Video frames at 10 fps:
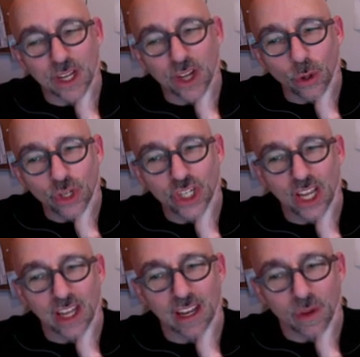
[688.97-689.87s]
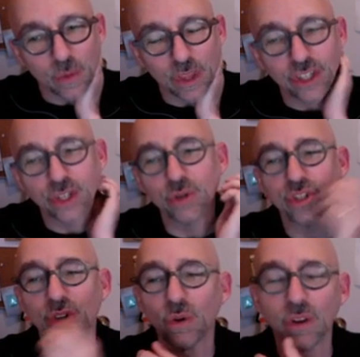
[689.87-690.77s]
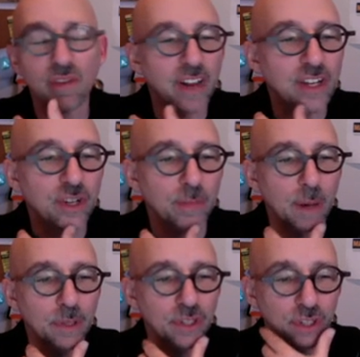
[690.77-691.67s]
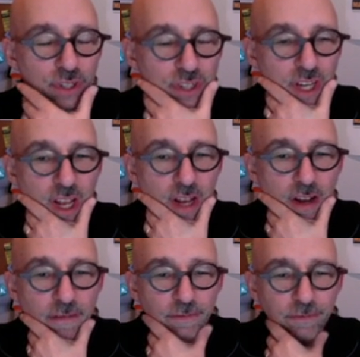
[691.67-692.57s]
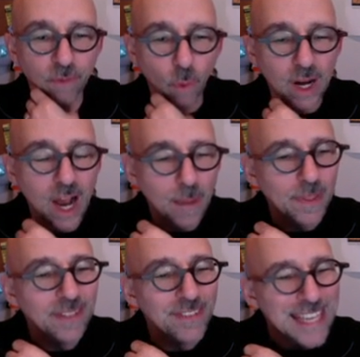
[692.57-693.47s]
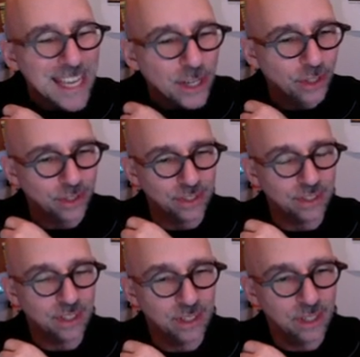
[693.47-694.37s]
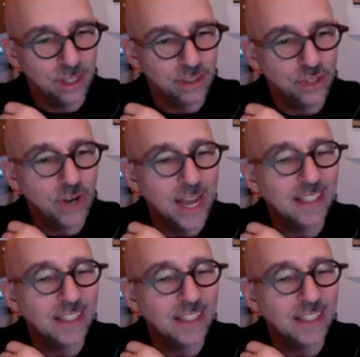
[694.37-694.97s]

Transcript: negotiating with the Choose Your Own Adventure publishers for a couple of years to try